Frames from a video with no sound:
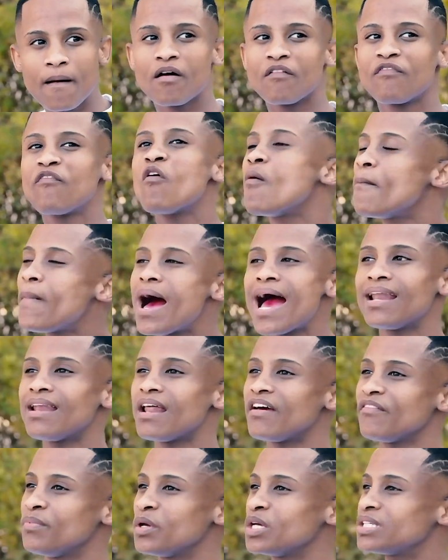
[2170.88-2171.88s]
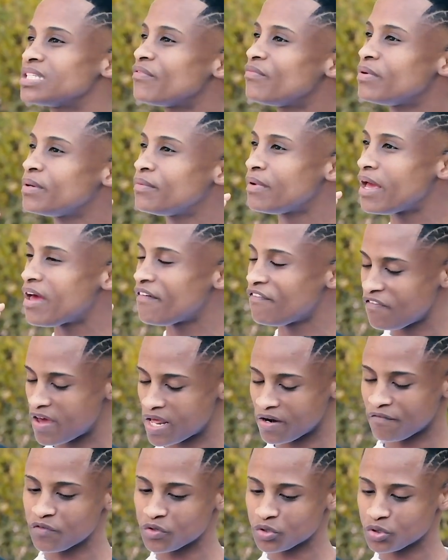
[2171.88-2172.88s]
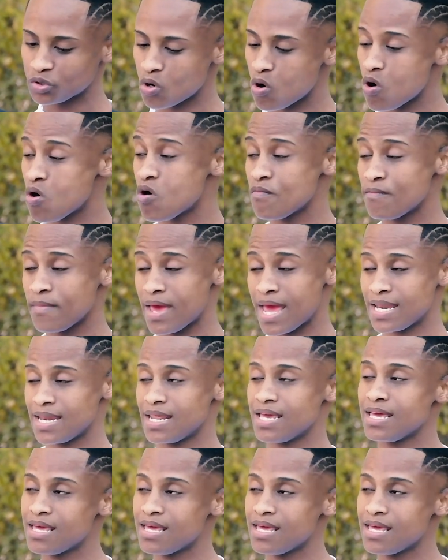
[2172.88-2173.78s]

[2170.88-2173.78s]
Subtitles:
For my life, because I've been a fan for so many